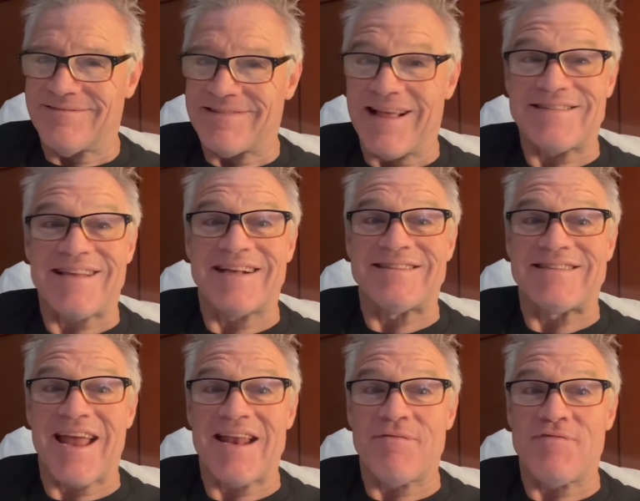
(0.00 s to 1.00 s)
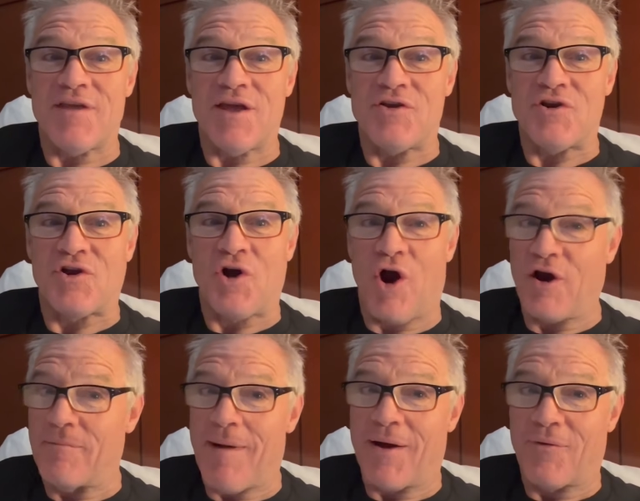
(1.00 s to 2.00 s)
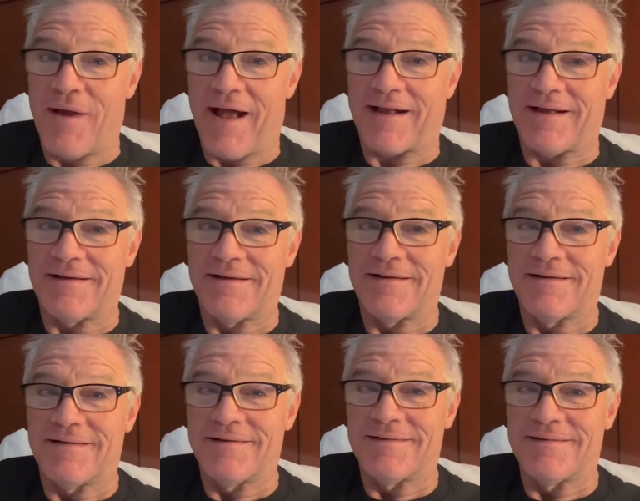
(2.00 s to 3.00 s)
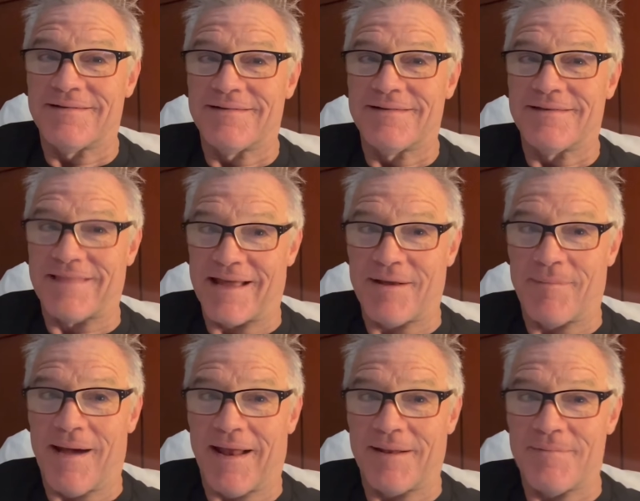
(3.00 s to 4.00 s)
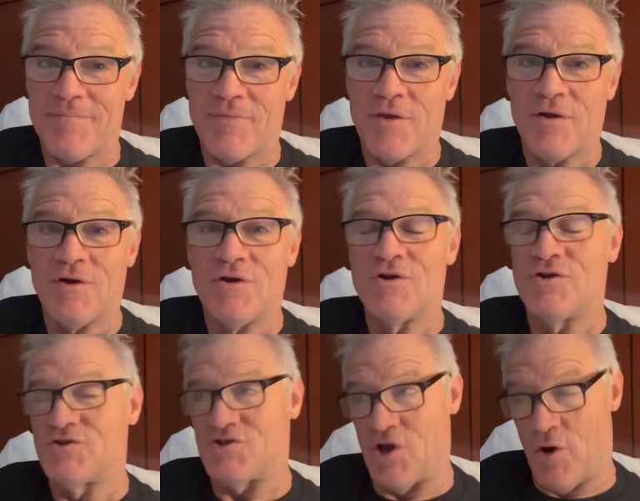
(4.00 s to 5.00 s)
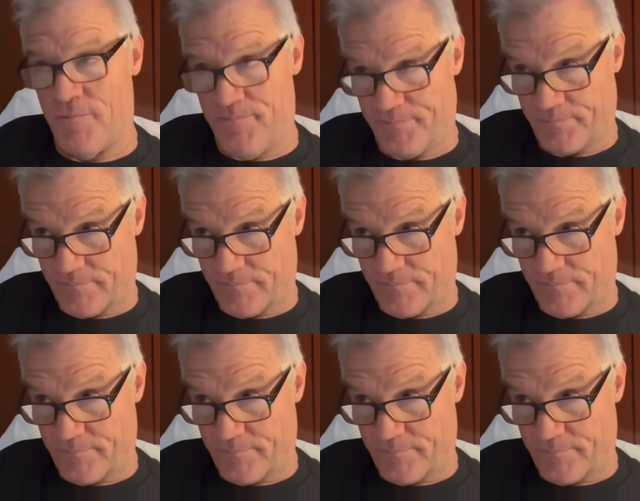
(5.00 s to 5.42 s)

That's like saying if you get in your car, you might wreck. Think about it. So